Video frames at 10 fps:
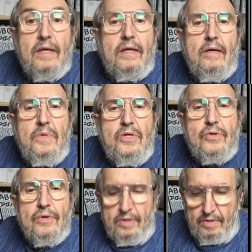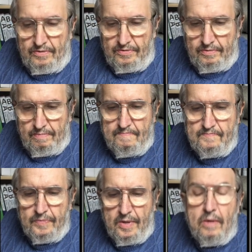Come and join us.
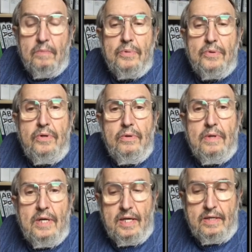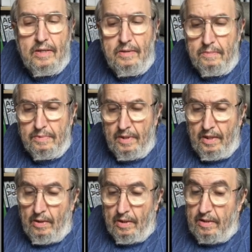Putting your hand up
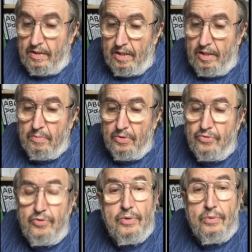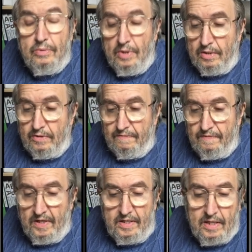enables you to
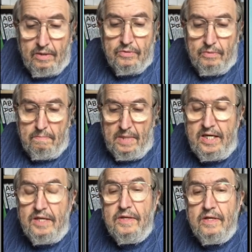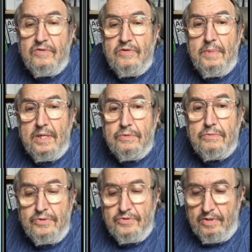find out many things about
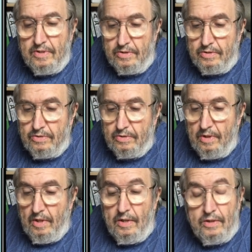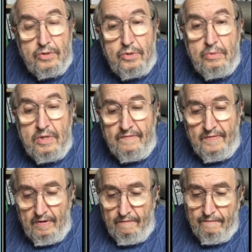research that you
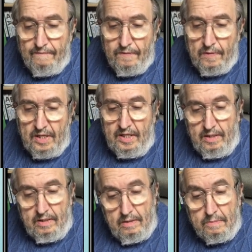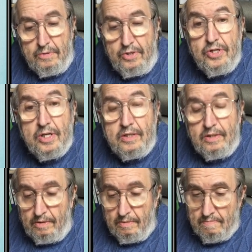never fully
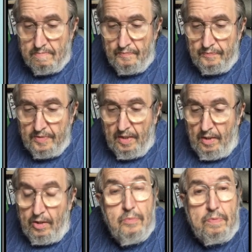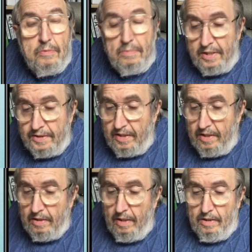appreciated. You probably
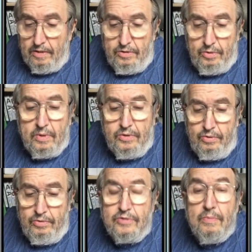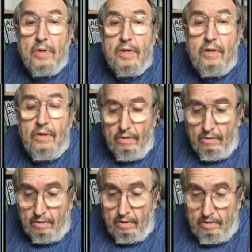think that you are too small a
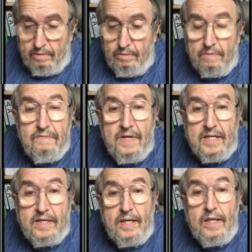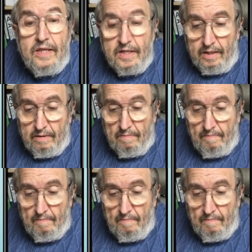cog to affect anything.